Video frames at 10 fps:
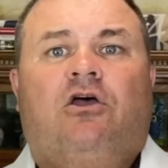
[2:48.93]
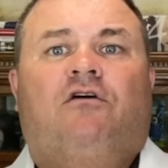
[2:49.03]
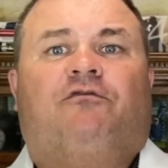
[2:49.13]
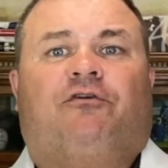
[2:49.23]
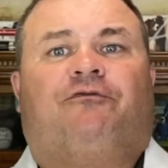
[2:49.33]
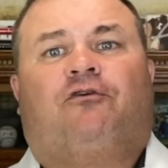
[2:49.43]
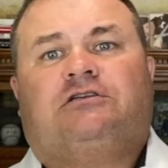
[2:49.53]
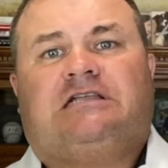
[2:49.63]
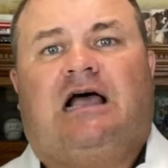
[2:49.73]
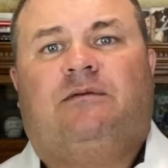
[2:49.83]
for the
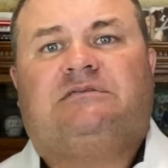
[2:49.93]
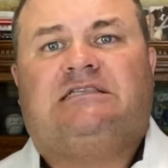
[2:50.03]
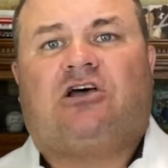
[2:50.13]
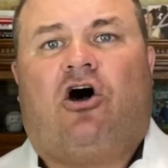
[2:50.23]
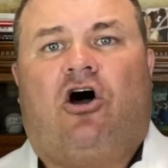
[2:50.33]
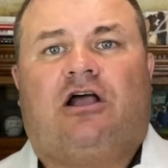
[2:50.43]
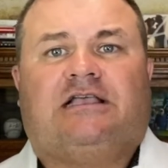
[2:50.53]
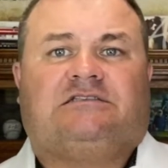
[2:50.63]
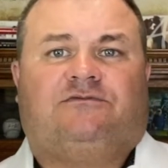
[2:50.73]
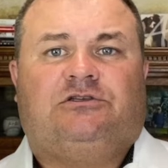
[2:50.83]
first time since
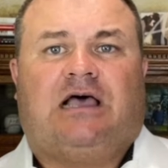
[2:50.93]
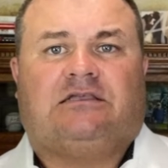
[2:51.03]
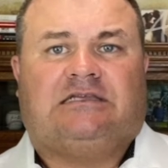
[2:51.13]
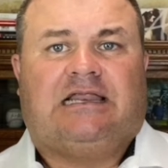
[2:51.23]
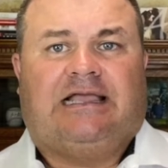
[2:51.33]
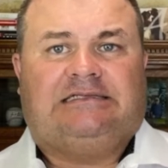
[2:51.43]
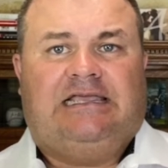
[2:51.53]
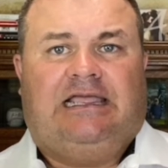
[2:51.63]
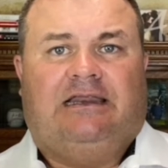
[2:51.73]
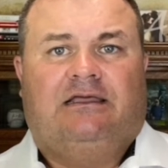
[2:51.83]
August of
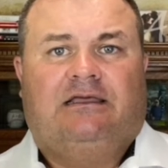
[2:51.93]
2019.